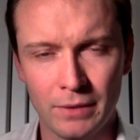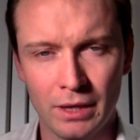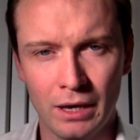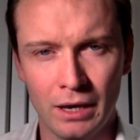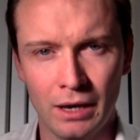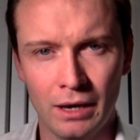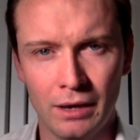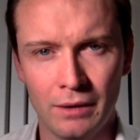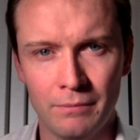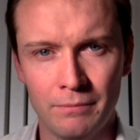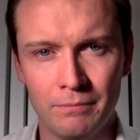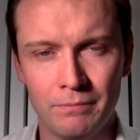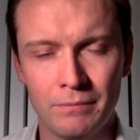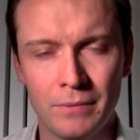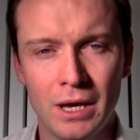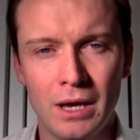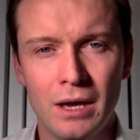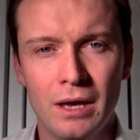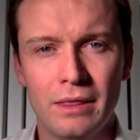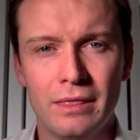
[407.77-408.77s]

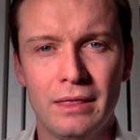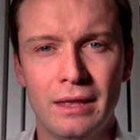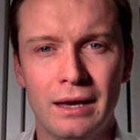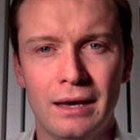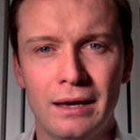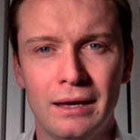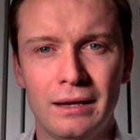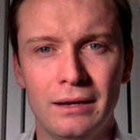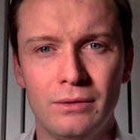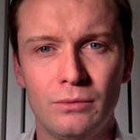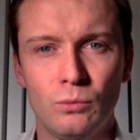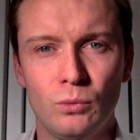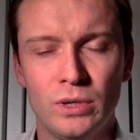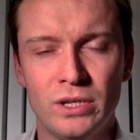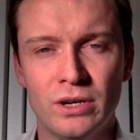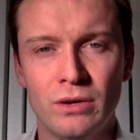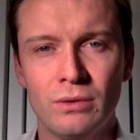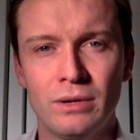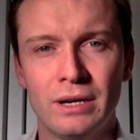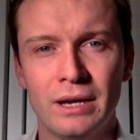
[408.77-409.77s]
that we
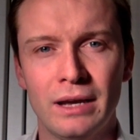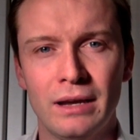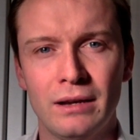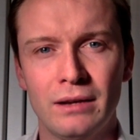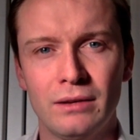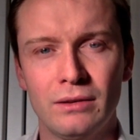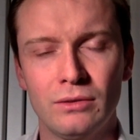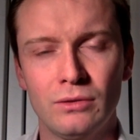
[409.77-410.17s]
don't get